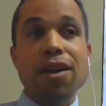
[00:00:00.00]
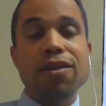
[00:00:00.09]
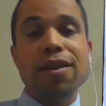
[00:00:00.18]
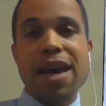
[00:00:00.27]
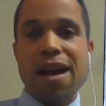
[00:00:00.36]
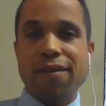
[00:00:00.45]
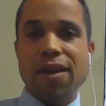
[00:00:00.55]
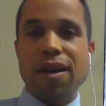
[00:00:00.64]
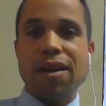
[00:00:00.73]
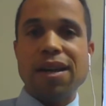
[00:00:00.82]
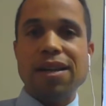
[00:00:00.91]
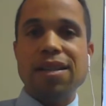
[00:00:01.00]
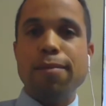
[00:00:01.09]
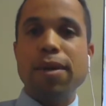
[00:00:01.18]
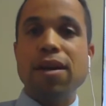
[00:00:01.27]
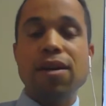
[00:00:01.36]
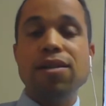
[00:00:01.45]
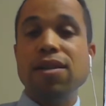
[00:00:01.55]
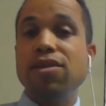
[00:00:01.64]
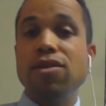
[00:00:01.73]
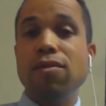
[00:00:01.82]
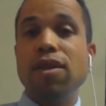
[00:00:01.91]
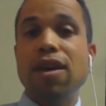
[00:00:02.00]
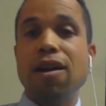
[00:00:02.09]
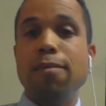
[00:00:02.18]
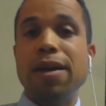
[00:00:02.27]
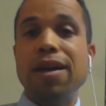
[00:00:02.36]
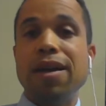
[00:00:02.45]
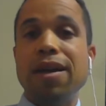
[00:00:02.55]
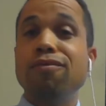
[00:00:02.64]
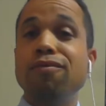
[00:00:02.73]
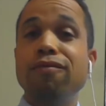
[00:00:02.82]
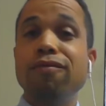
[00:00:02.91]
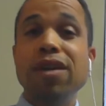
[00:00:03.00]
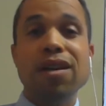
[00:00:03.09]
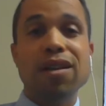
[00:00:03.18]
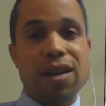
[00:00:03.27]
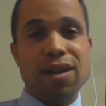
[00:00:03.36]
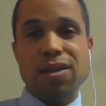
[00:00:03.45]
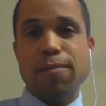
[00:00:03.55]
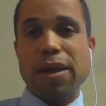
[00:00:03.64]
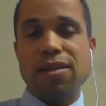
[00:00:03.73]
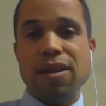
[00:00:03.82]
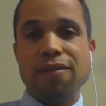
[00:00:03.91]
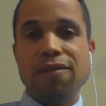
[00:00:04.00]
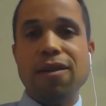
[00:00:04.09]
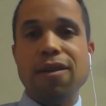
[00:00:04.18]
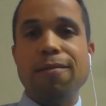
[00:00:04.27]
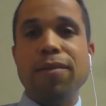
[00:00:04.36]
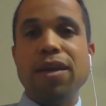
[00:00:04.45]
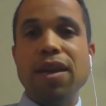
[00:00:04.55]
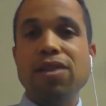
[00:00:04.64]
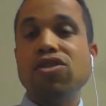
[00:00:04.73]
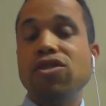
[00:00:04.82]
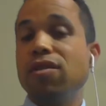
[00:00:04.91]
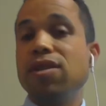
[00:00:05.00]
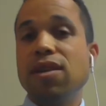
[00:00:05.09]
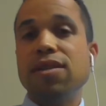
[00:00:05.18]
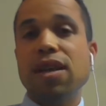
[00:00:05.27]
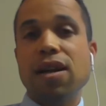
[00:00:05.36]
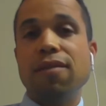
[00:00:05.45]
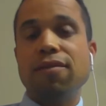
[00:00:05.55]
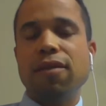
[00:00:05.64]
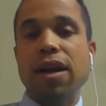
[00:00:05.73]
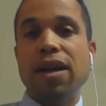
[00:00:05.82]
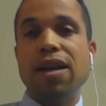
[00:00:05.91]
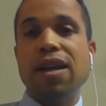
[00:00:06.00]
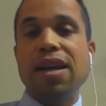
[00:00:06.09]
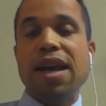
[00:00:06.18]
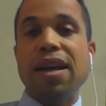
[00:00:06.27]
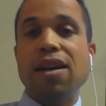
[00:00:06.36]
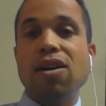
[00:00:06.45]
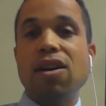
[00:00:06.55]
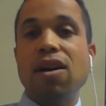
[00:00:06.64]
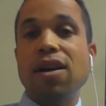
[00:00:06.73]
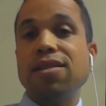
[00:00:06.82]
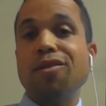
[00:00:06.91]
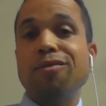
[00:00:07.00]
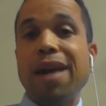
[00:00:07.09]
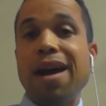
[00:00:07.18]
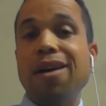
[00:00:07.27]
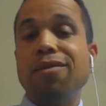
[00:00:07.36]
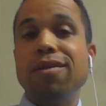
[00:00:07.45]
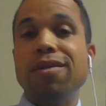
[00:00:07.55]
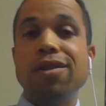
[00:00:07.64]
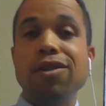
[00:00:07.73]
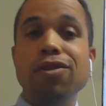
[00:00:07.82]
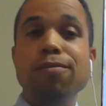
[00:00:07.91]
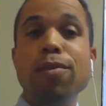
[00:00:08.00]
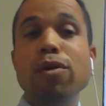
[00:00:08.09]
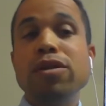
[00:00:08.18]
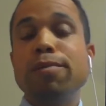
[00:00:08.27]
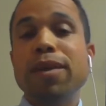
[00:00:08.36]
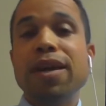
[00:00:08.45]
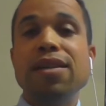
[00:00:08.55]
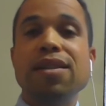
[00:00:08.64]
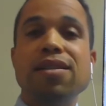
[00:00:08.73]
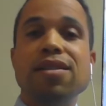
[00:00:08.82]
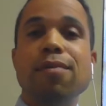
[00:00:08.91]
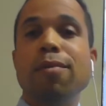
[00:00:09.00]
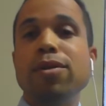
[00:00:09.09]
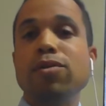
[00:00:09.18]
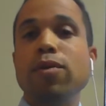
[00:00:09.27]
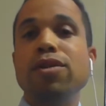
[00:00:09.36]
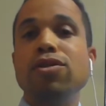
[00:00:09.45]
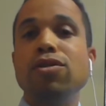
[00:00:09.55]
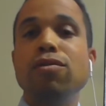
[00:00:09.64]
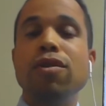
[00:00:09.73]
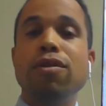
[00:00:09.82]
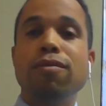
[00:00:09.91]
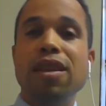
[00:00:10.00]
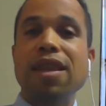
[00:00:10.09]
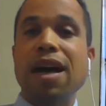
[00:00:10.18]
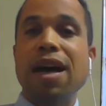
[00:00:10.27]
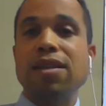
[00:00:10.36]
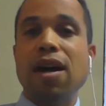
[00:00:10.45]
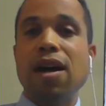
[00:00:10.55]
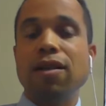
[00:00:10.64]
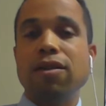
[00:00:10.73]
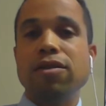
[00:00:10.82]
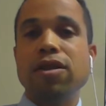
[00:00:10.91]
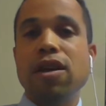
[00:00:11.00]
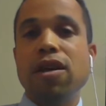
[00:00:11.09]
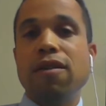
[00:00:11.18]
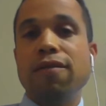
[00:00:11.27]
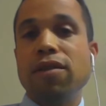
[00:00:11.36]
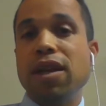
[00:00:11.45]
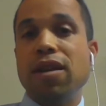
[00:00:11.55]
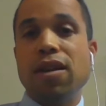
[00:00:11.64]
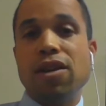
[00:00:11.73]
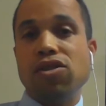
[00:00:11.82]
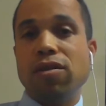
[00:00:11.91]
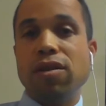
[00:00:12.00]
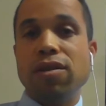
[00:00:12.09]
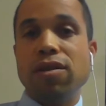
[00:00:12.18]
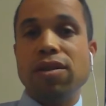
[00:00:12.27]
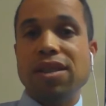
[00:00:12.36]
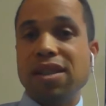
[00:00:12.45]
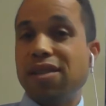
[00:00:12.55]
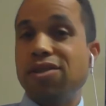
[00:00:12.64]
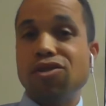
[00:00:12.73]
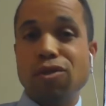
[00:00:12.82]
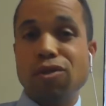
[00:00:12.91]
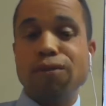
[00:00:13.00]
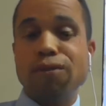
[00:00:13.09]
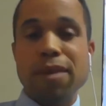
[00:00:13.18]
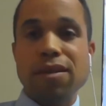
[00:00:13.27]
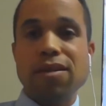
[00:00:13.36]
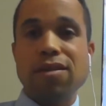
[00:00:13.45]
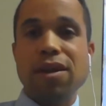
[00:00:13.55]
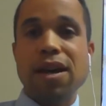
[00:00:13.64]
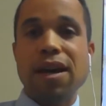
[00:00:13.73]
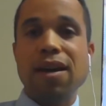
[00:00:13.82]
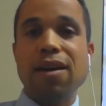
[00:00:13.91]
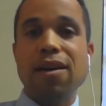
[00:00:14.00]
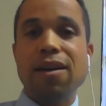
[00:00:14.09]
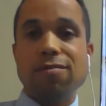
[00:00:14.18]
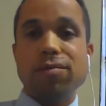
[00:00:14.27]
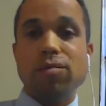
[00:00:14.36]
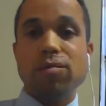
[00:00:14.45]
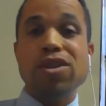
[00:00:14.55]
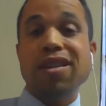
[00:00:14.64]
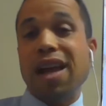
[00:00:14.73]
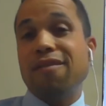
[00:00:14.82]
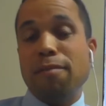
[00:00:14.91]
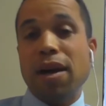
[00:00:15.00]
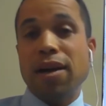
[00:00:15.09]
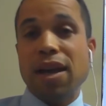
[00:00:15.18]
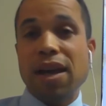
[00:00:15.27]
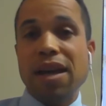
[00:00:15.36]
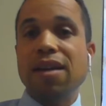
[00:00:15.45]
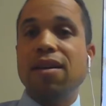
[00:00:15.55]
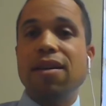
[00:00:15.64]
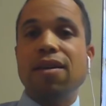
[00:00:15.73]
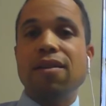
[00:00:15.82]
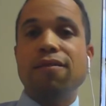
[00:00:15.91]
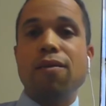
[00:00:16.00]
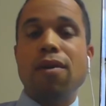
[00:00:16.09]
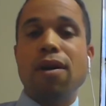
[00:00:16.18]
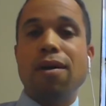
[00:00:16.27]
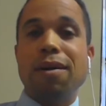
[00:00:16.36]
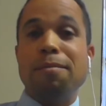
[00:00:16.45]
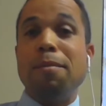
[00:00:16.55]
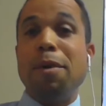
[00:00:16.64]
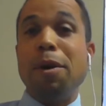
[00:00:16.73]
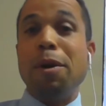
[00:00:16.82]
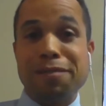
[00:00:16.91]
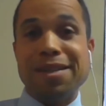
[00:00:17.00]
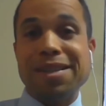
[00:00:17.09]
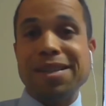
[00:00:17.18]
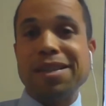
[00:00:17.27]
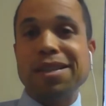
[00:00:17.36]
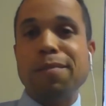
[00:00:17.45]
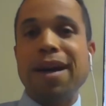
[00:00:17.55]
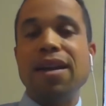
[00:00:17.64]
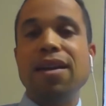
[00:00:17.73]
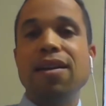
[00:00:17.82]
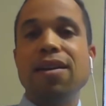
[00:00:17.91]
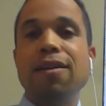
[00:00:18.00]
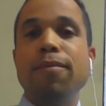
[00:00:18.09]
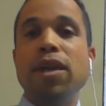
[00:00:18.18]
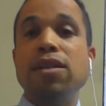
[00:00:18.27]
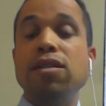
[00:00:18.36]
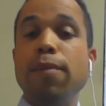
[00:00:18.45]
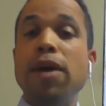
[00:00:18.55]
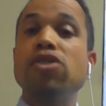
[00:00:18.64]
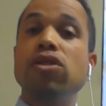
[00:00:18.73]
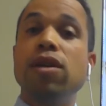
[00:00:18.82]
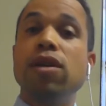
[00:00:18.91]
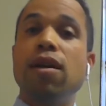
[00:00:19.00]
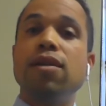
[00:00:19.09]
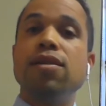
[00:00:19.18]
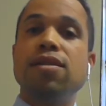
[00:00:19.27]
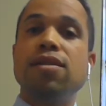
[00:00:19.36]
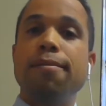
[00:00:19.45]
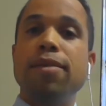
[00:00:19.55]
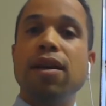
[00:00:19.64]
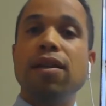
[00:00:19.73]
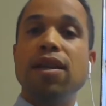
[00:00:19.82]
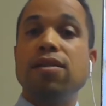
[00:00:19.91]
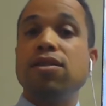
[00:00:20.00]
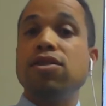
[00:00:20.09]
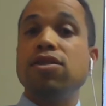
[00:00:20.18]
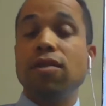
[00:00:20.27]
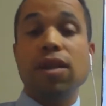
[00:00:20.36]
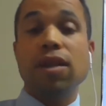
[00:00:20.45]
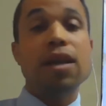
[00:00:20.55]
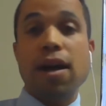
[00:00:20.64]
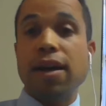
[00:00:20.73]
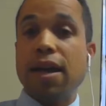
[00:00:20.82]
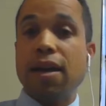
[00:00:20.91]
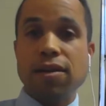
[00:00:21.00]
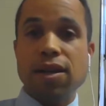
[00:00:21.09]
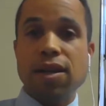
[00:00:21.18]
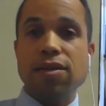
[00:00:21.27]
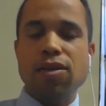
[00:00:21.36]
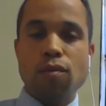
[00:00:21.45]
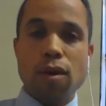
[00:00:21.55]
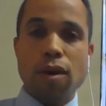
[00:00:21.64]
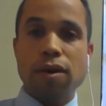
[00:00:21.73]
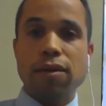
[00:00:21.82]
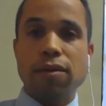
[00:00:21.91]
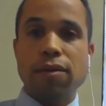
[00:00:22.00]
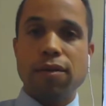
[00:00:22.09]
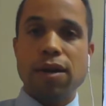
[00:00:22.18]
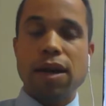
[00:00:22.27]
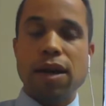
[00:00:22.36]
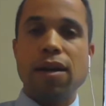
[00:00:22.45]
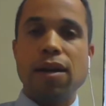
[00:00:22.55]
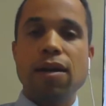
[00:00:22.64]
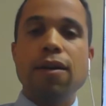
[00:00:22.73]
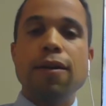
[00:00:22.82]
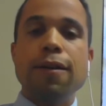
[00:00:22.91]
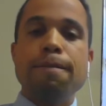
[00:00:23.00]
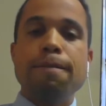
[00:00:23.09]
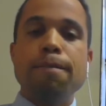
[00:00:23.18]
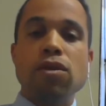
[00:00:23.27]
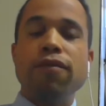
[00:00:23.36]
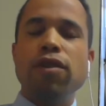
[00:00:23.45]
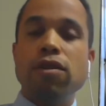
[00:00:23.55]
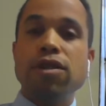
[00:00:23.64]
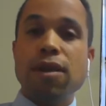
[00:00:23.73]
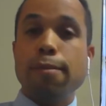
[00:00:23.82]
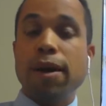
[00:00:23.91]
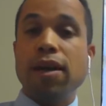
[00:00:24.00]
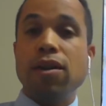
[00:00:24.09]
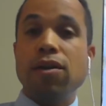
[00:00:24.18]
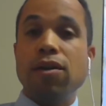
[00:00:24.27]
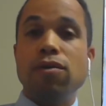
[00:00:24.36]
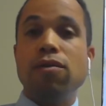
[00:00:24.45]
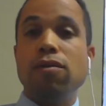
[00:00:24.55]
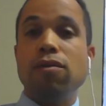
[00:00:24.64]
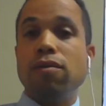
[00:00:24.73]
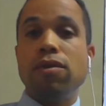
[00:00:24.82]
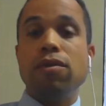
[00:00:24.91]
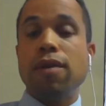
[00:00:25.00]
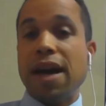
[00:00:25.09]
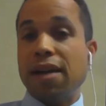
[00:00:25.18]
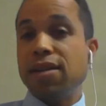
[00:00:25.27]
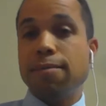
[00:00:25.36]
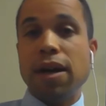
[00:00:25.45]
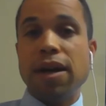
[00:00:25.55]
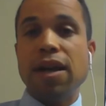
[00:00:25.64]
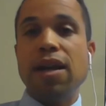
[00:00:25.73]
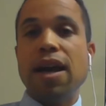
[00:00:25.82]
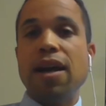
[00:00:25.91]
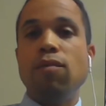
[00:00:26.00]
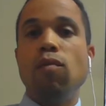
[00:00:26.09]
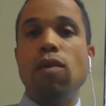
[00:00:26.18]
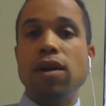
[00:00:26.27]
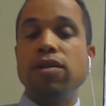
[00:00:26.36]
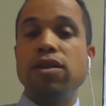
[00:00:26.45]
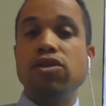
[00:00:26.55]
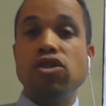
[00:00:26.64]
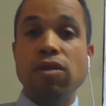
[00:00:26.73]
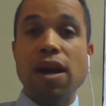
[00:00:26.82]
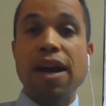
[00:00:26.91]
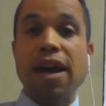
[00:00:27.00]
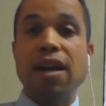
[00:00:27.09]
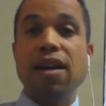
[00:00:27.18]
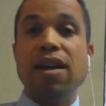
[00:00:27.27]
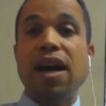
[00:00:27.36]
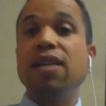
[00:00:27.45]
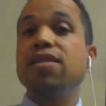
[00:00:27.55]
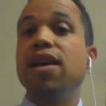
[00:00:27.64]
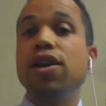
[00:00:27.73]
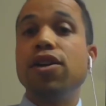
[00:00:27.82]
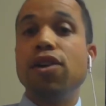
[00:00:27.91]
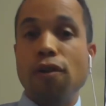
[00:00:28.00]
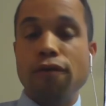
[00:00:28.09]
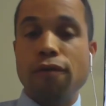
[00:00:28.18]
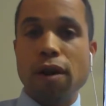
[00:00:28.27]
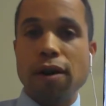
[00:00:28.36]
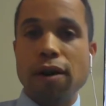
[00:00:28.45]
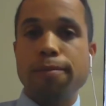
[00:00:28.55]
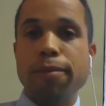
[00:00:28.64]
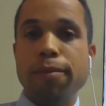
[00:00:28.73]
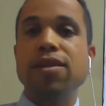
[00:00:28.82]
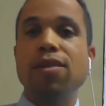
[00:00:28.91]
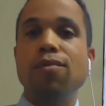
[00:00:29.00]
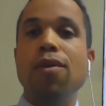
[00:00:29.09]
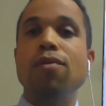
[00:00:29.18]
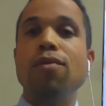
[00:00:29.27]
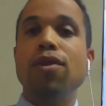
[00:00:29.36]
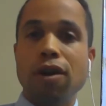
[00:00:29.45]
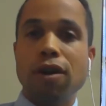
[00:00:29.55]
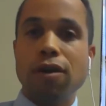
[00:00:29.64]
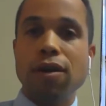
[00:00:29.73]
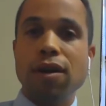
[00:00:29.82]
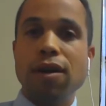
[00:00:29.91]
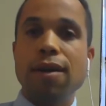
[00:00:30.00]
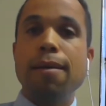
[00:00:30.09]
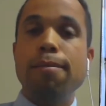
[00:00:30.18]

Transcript: The other caveat is that because it's new therapy, it's really expensive. Insurance doesn't cover it, and it costs around, most places, somewhere between two thousand to three thousand dollars for the initial six treatments, okay? Which is a lot of money for most of us to spend, especially on something that's certainly not guaranteed to work, okay? So if you're somebody who, who has the money and wants to try it, I say go for it because it won't hurt.